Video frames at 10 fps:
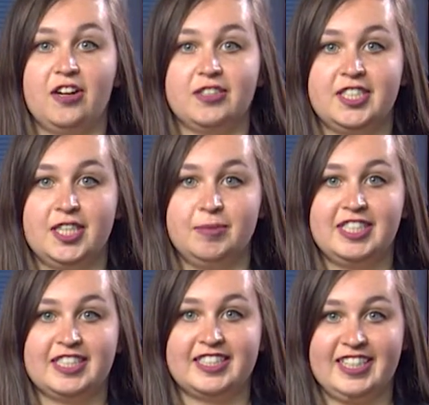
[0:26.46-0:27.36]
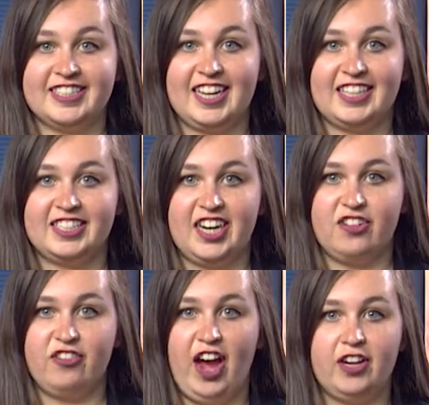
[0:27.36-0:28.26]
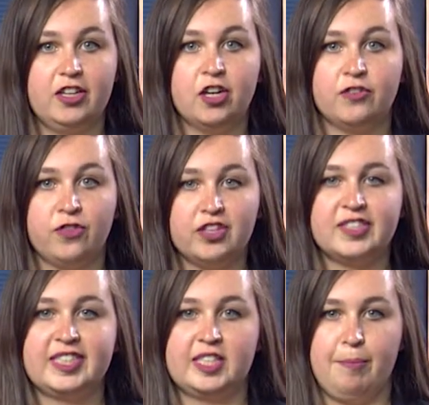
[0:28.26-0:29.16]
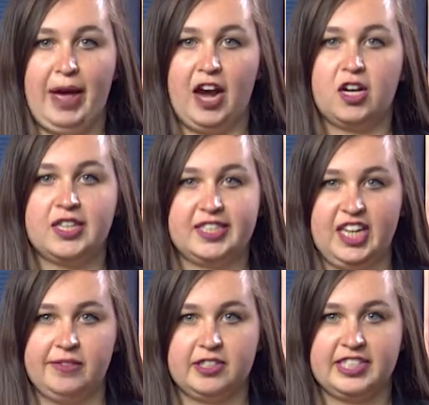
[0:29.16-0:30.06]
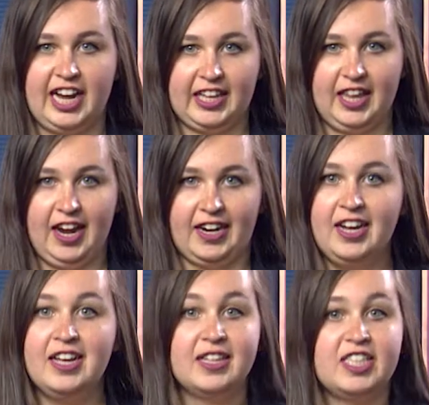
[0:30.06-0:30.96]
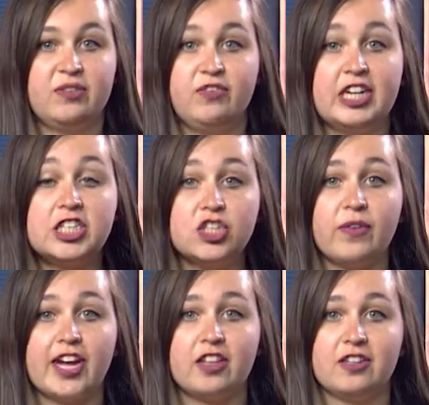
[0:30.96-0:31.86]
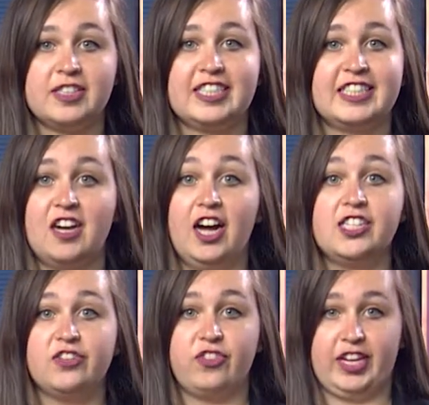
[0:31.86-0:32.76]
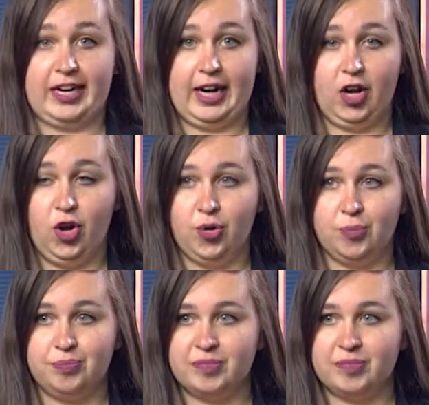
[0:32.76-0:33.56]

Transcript: her team to the 6A state final in her first season back on the Xavier sideline. The team finished the regular season undefeated at home.